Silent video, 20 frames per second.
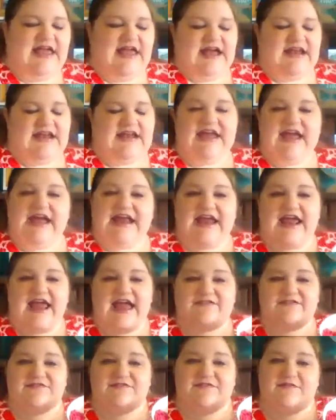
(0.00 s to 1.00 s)
And again, I
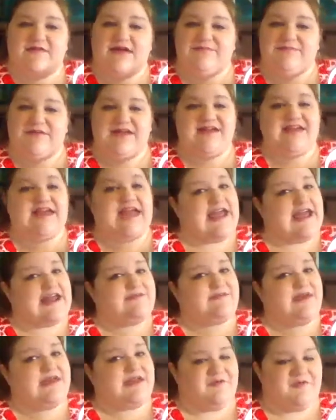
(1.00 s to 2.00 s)
have it for my pink
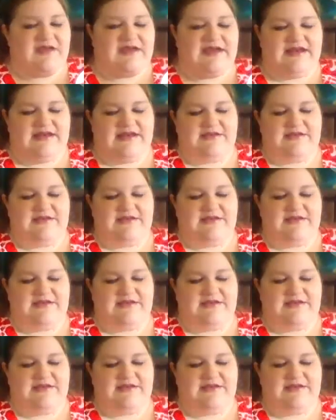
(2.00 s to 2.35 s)
and my green.